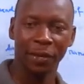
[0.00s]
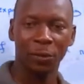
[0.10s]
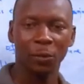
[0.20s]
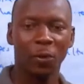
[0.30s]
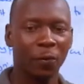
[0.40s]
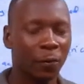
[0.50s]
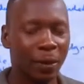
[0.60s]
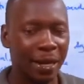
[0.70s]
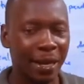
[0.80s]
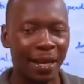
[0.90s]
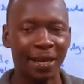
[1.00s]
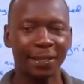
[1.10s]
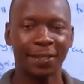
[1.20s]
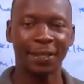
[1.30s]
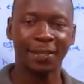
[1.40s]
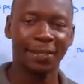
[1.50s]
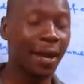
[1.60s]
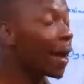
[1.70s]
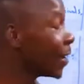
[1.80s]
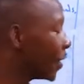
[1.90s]
the use of
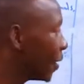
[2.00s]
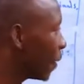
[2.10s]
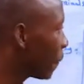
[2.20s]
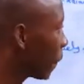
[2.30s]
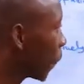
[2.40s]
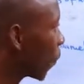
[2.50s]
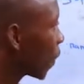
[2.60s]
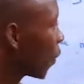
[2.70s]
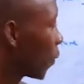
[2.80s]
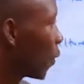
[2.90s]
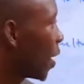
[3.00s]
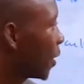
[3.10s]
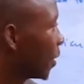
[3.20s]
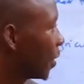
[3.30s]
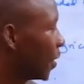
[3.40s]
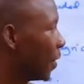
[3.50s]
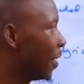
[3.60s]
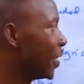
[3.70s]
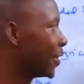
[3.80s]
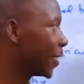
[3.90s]
insecticide, so that
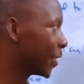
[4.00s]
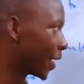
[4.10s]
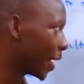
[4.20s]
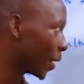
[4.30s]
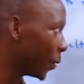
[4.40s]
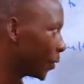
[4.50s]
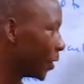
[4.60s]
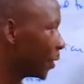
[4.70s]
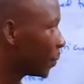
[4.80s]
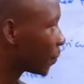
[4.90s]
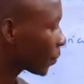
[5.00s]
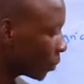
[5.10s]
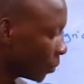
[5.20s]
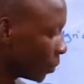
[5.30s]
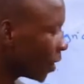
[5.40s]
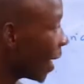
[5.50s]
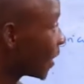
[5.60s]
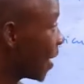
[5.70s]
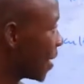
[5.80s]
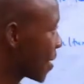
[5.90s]
the insect cannot
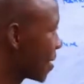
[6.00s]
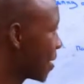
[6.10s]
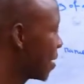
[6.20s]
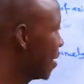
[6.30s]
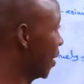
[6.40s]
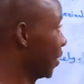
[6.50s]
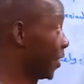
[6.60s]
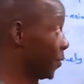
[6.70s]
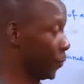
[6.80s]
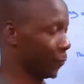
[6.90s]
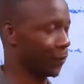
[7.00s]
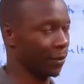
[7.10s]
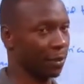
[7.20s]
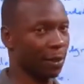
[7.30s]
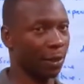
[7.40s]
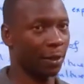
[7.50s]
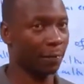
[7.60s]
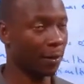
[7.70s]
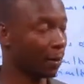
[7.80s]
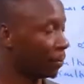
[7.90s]
attack the crops in the
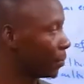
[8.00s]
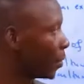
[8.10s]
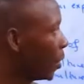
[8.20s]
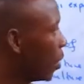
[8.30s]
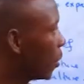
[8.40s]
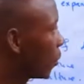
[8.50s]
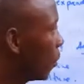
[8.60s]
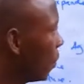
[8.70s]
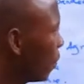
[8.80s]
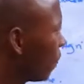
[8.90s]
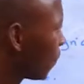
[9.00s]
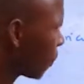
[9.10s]
farm. So